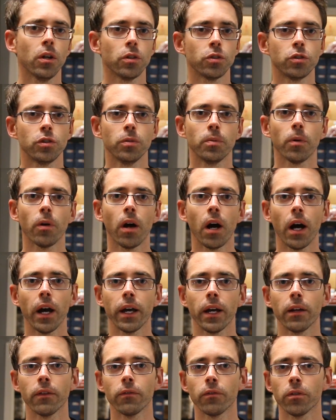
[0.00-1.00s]
super
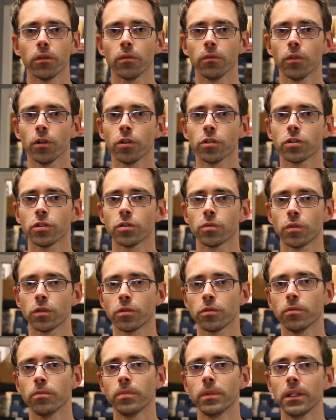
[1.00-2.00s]
high end versions,
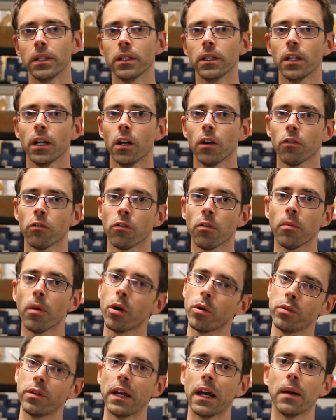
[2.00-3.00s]
which would be
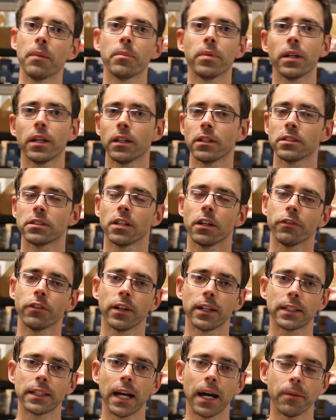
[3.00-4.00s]
remote dampening and stuff
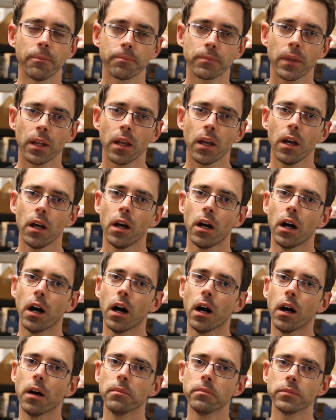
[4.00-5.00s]
like that.
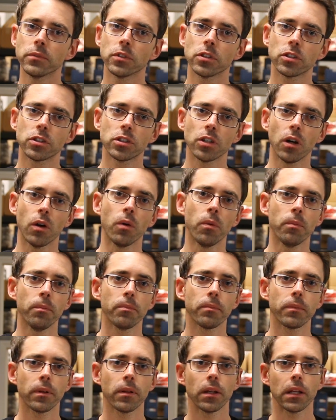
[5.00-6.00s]
So
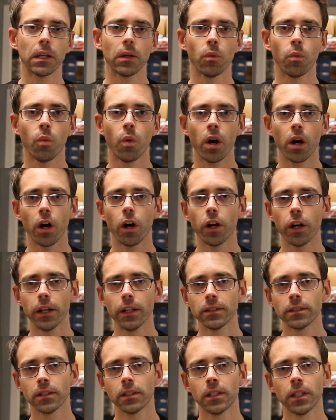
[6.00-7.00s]
what
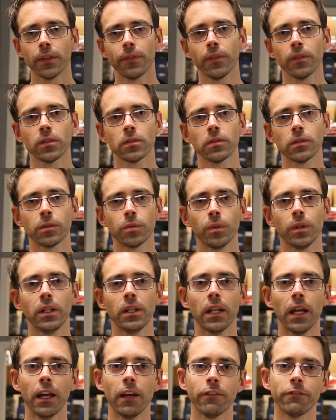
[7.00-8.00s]
is the difference
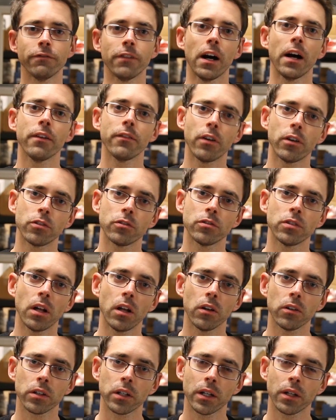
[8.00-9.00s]
between a
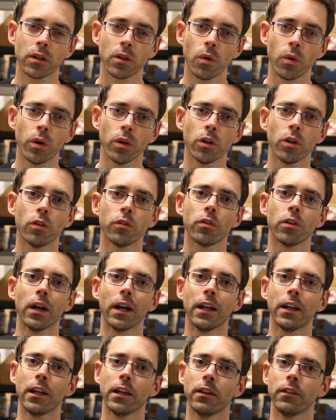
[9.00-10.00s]
$500 coilover
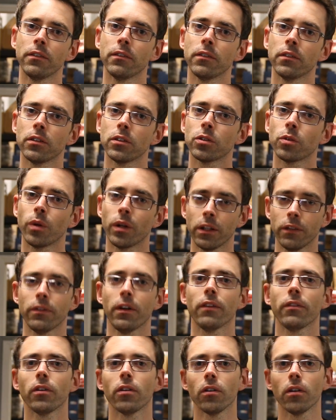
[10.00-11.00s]
and a
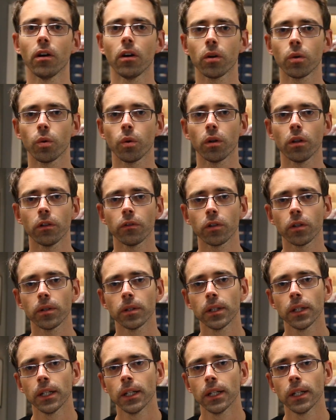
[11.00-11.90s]
$2,500 coilover?